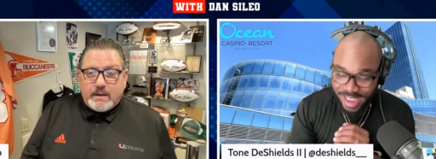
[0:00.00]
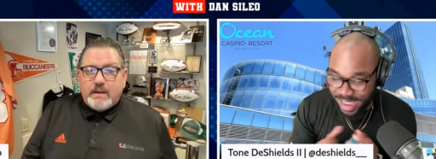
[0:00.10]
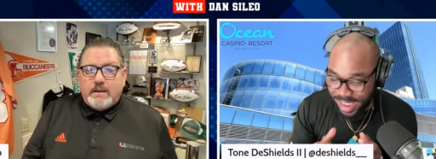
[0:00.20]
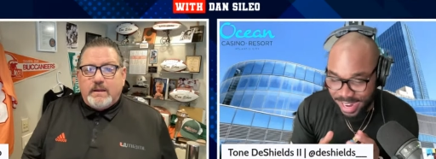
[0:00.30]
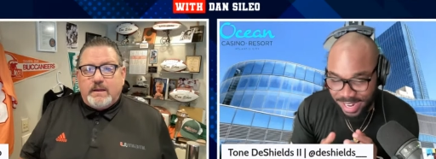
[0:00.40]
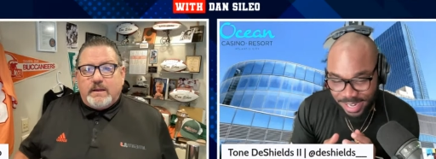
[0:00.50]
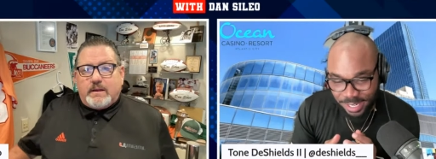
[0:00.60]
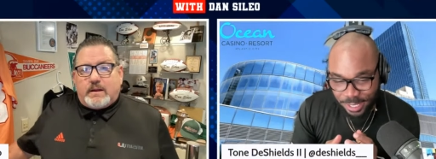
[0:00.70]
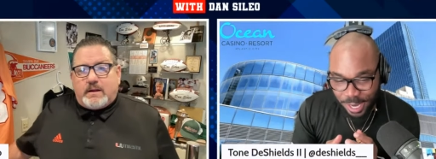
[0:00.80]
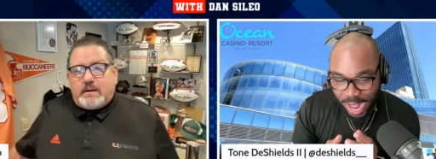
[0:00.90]
Speaker 1: And
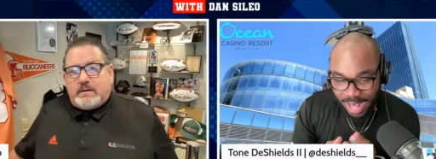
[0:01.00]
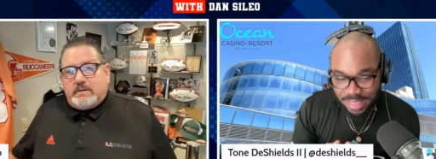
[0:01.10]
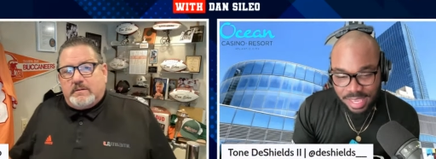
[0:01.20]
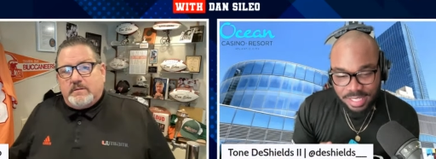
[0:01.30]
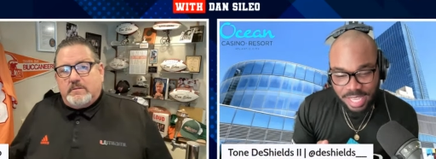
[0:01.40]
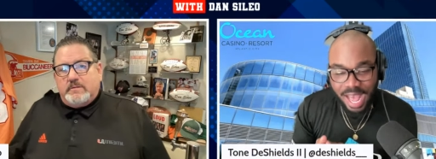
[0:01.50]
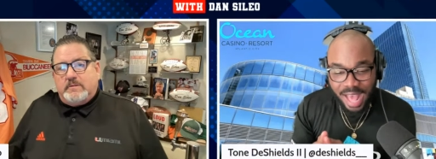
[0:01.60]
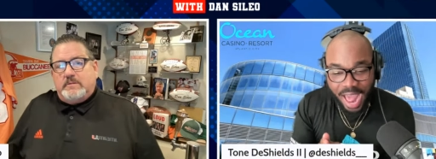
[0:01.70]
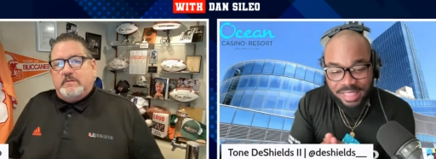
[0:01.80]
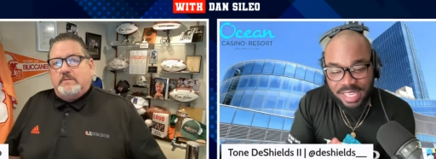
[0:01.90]
I think I,
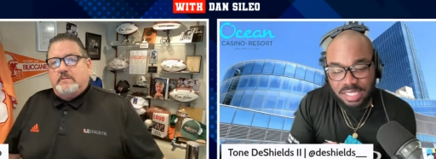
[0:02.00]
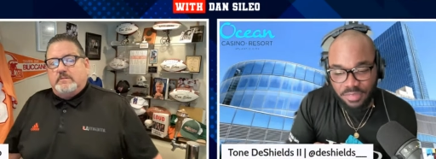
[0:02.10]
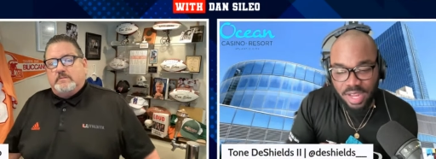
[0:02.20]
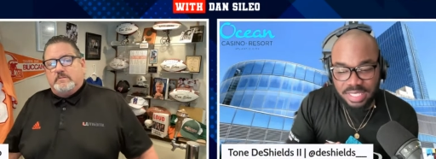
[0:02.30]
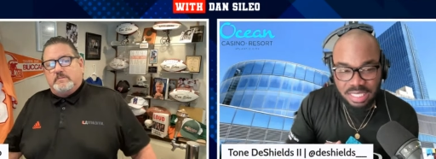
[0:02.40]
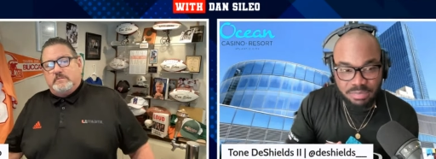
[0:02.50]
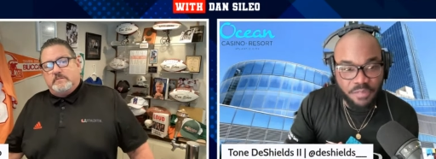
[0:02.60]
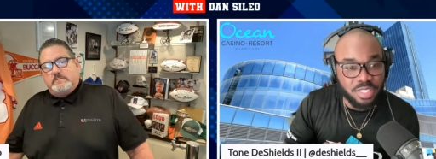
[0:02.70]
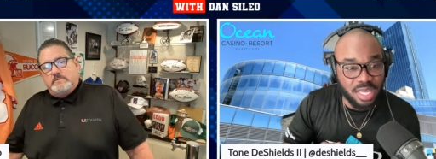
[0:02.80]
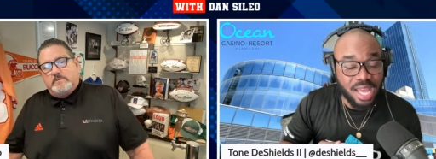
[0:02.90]
I think DeVonta
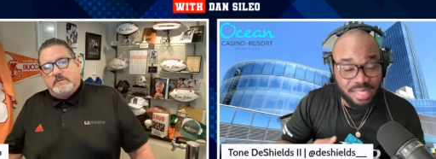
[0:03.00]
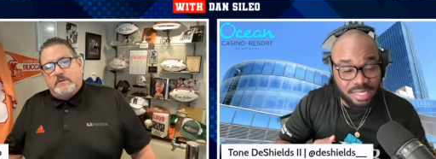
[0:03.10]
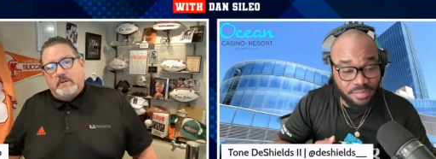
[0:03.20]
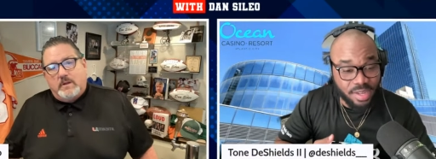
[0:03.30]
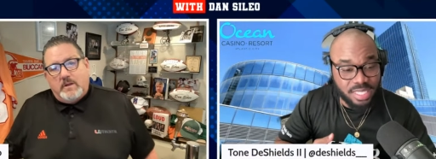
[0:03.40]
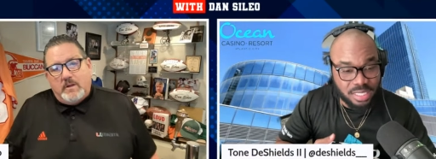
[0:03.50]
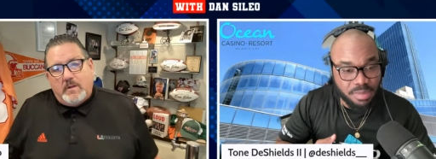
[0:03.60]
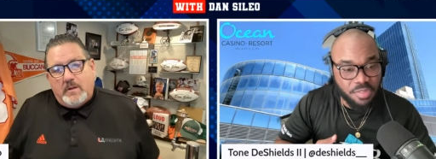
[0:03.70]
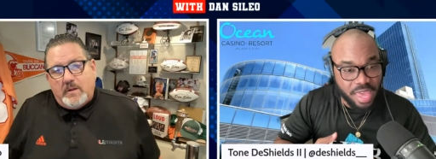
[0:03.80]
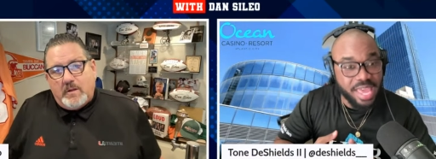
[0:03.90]
Smith is I think DeVonta
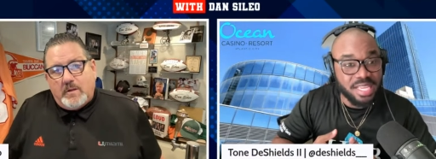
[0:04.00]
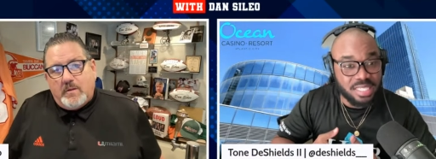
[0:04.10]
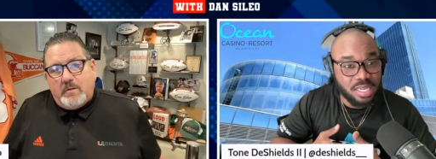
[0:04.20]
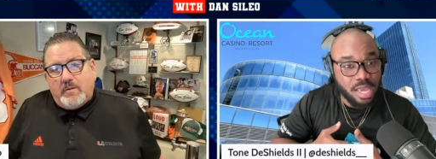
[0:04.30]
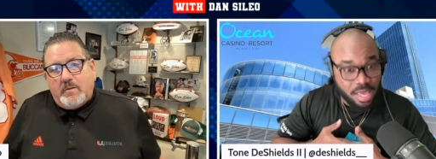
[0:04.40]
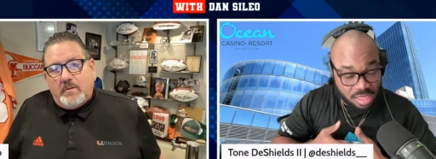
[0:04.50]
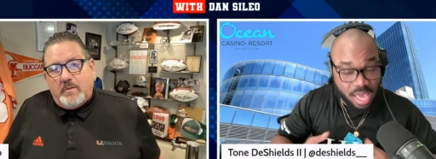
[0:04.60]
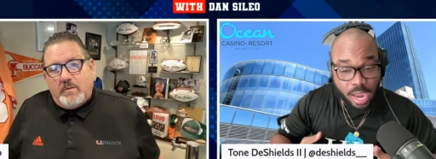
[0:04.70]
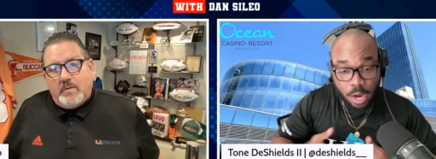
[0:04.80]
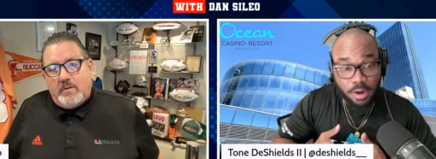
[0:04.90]
Smith is
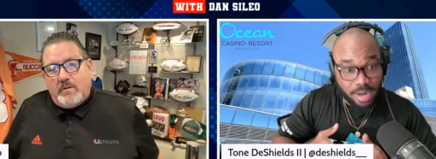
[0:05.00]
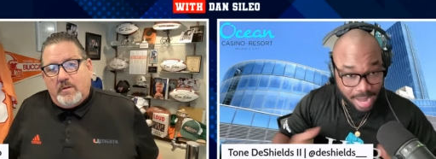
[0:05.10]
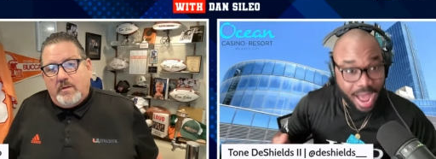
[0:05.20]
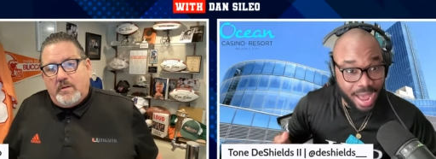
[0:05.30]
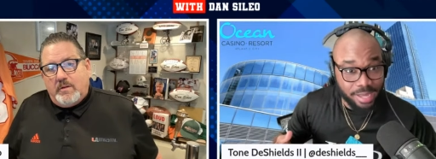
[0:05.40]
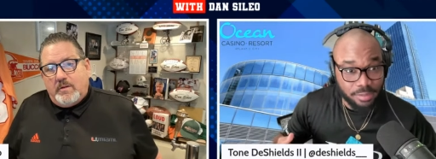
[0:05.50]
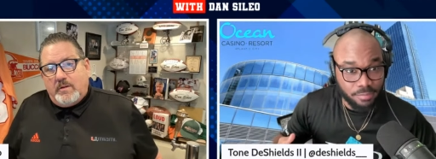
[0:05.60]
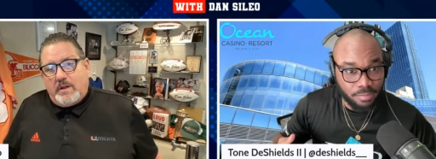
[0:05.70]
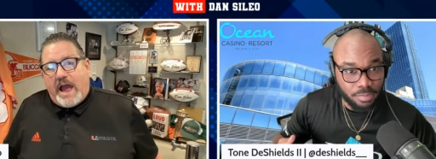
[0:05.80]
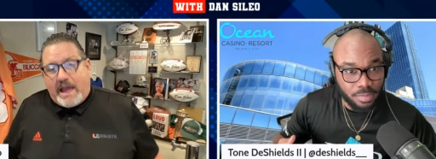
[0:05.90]
their guy.
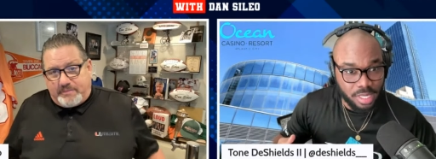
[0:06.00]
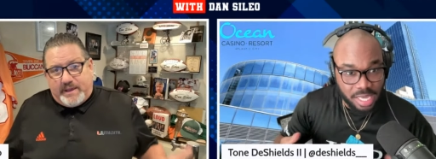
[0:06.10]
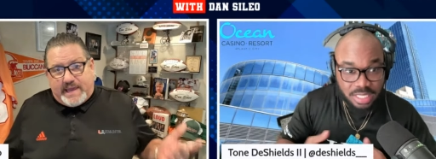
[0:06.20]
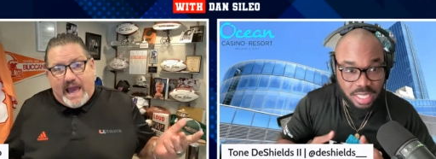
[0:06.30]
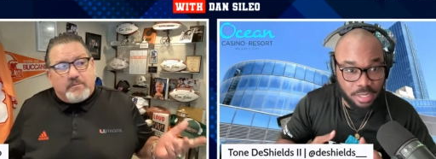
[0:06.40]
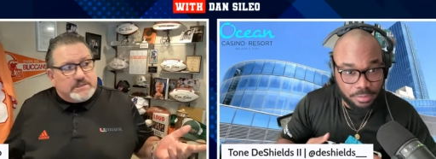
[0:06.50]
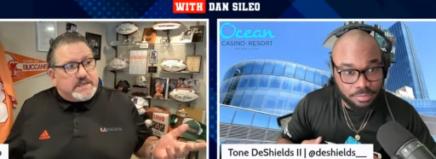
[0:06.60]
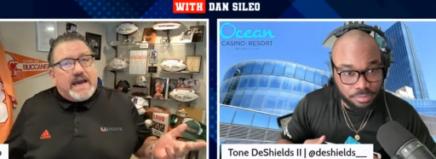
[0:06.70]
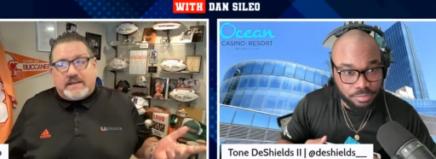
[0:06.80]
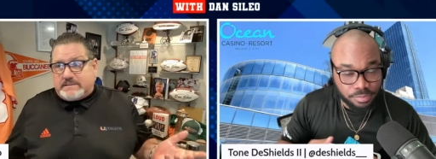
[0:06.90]
Speaker 2: I think He's Howie's
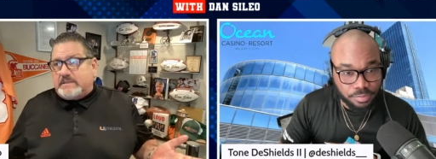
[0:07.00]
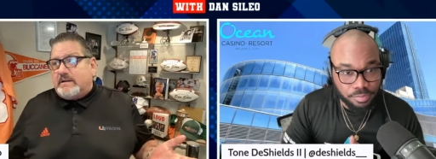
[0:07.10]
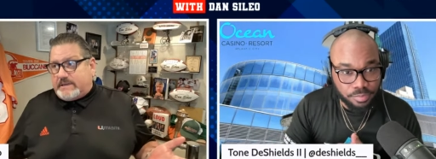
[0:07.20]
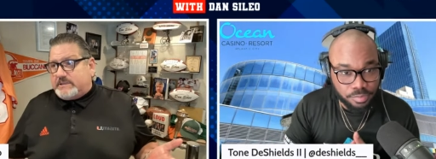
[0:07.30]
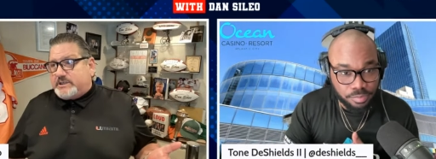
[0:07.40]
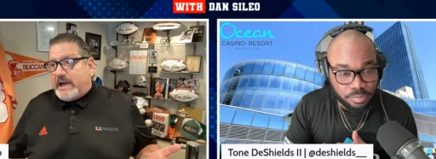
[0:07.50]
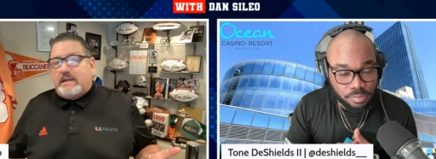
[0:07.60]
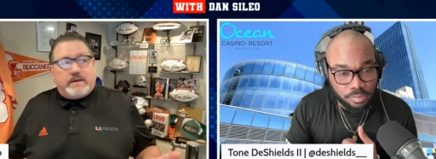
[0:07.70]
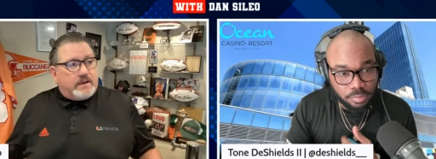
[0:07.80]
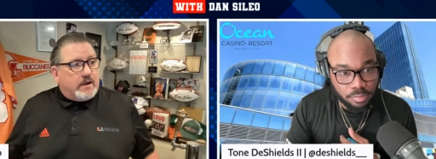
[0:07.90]
got to look at
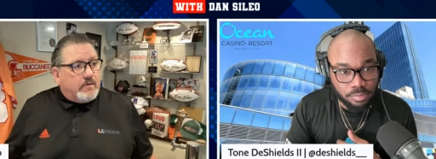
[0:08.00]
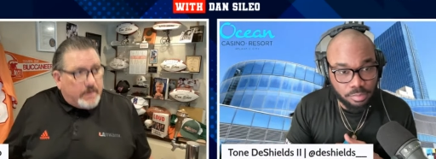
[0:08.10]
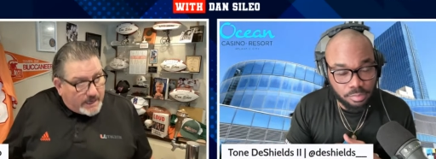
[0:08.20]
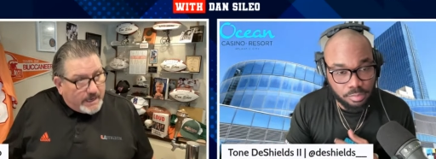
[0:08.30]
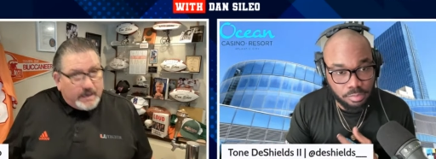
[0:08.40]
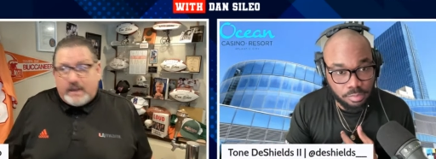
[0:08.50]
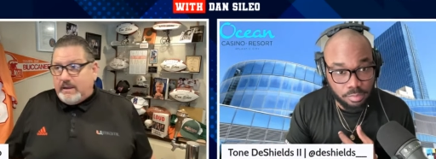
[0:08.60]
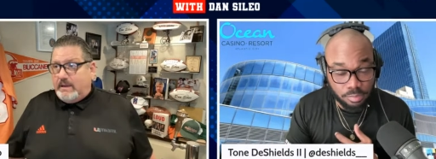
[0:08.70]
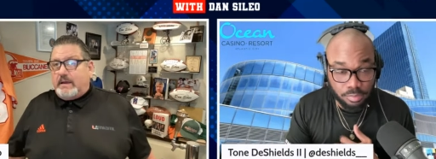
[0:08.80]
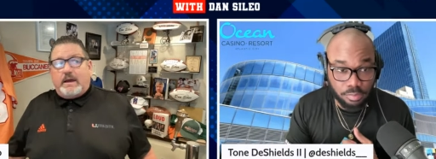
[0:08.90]
Jalen and go, hey,
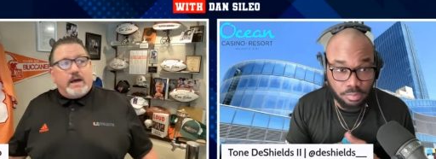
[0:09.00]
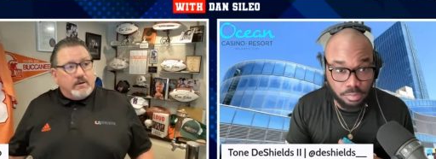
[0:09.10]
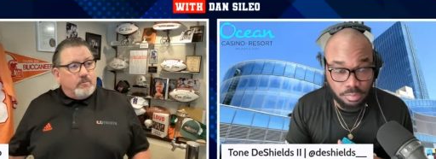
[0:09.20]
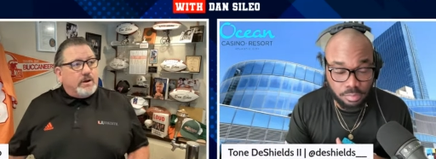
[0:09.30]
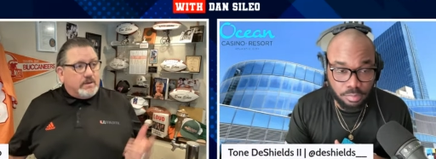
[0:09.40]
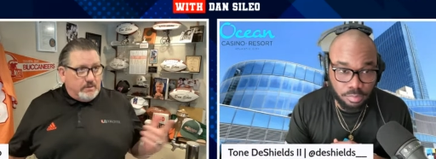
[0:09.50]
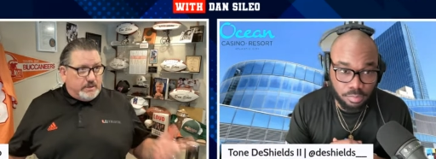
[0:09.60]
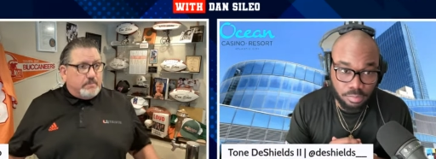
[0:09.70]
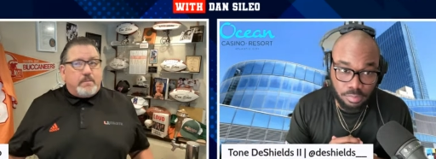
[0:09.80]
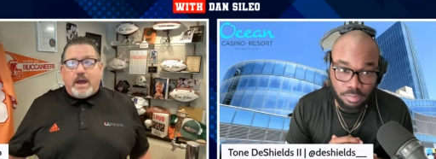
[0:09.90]
I don't want to
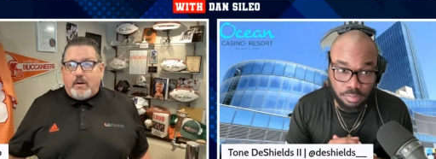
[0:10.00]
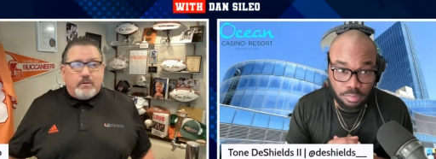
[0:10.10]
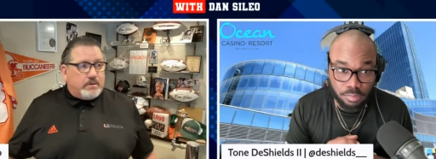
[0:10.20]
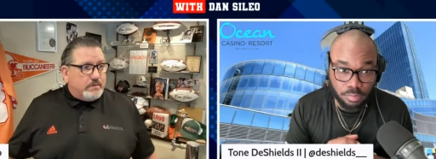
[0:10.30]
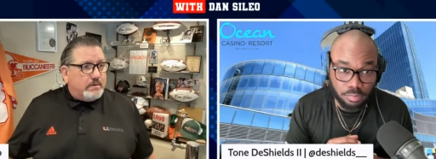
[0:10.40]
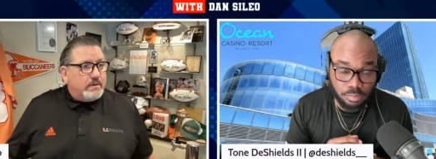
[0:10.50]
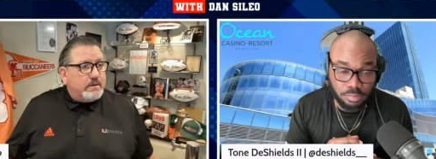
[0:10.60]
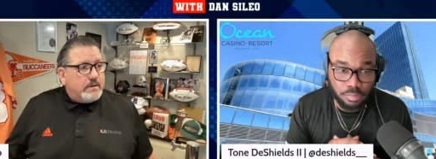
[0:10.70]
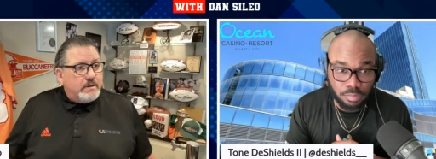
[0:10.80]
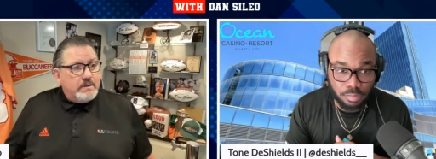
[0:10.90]
look at my owner
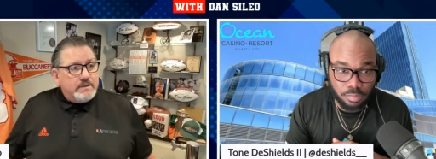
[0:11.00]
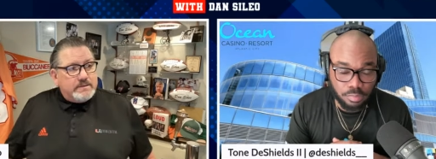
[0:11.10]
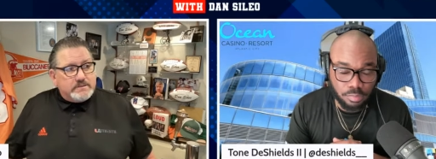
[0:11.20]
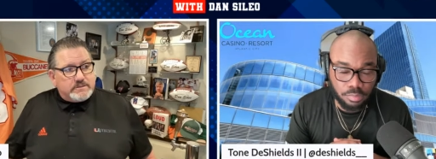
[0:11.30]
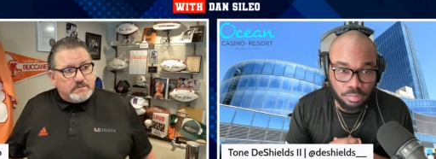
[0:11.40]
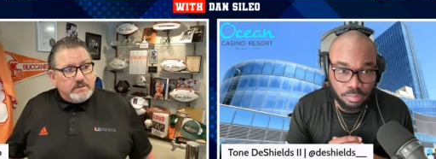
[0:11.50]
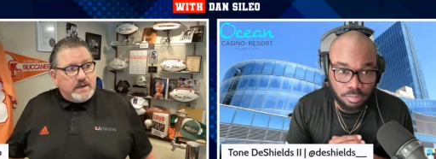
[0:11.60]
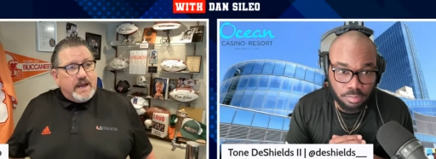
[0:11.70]
and